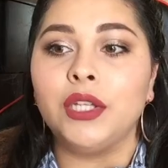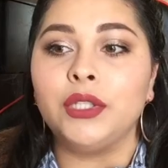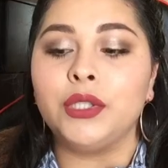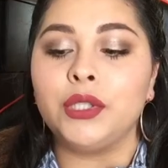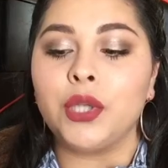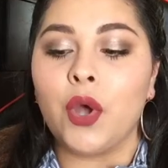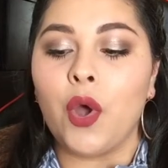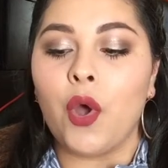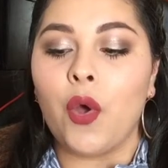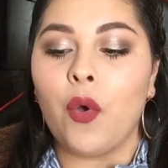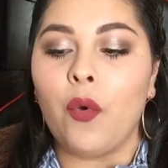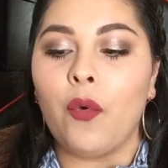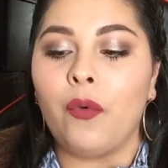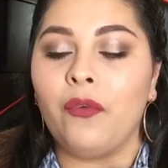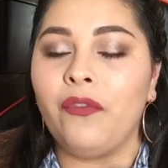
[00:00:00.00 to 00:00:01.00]

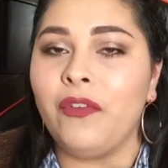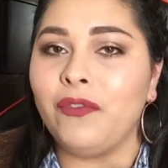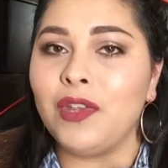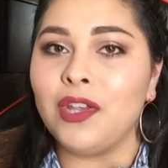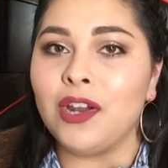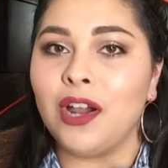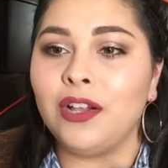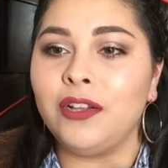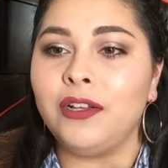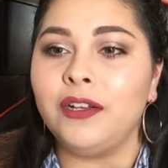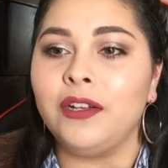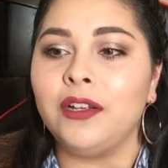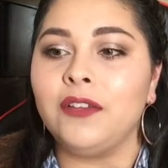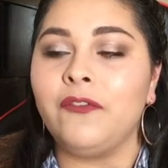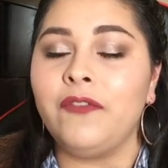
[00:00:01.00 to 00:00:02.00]
So
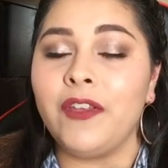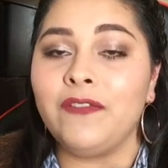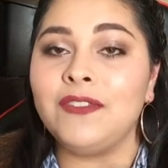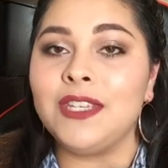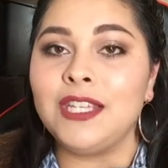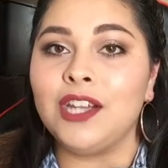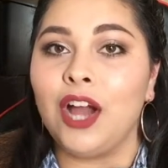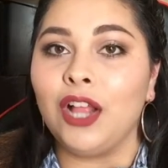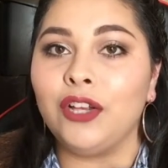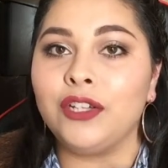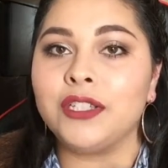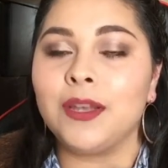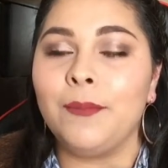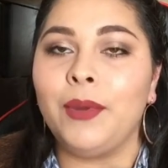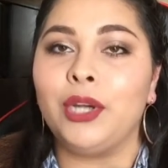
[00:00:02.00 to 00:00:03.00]

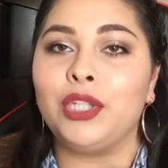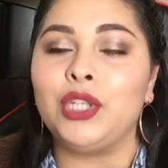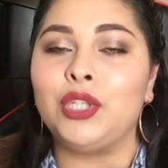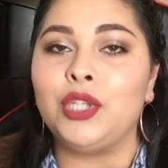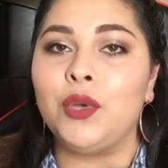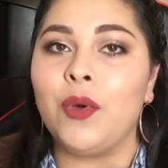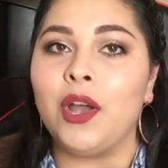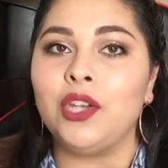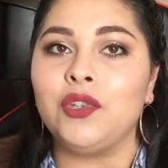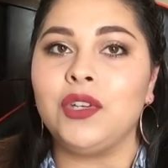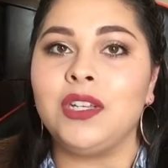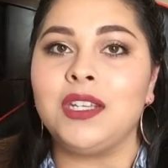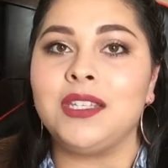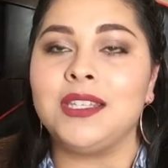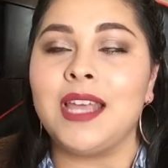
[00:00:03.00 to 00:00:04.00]
$50 compared to
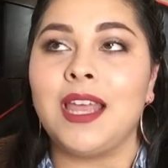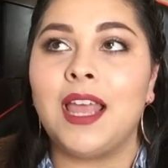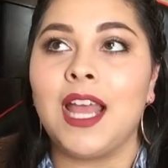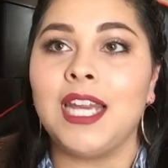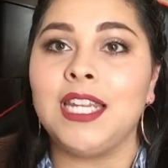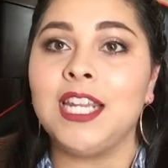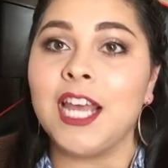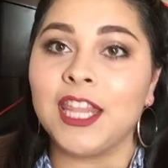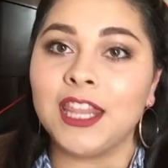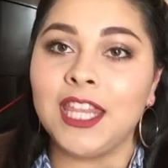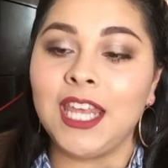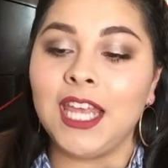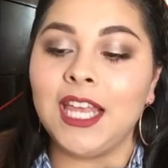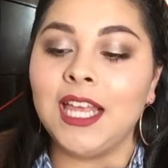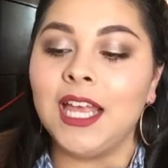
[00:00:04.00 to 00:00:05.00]
$200 is like
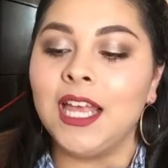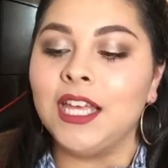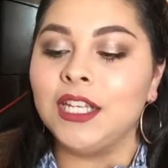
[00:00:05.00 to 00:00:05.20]
nothing.